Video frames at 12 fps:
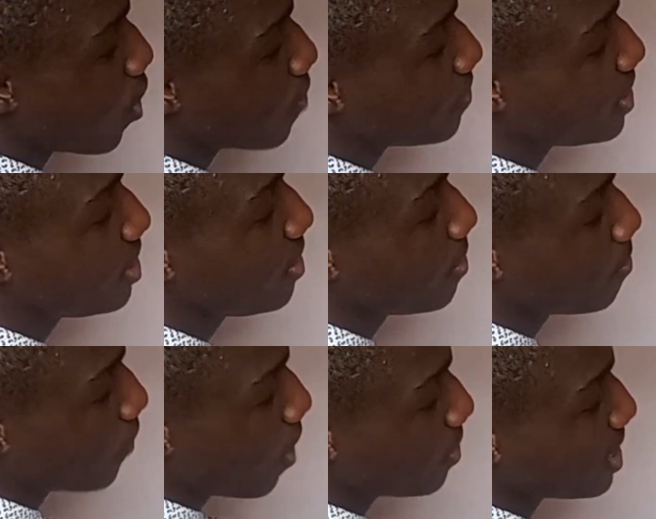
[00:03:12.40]
of the
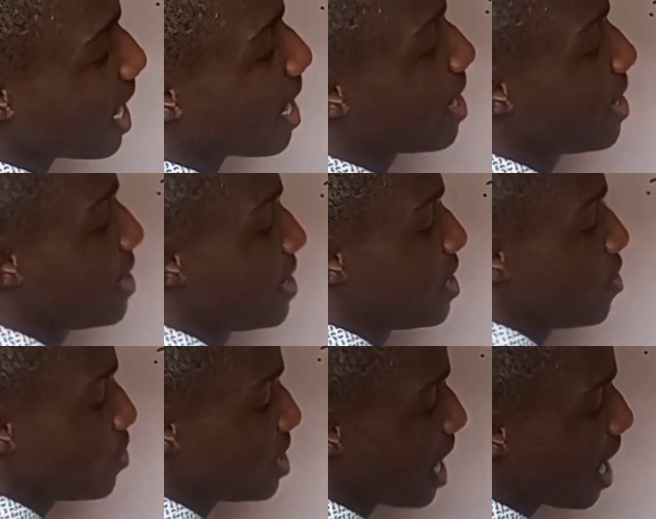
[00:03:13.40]
formula.
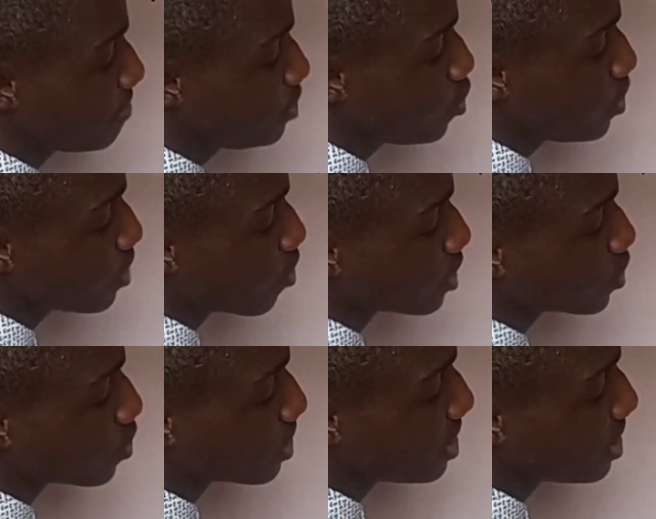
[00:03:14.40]
We have u equals to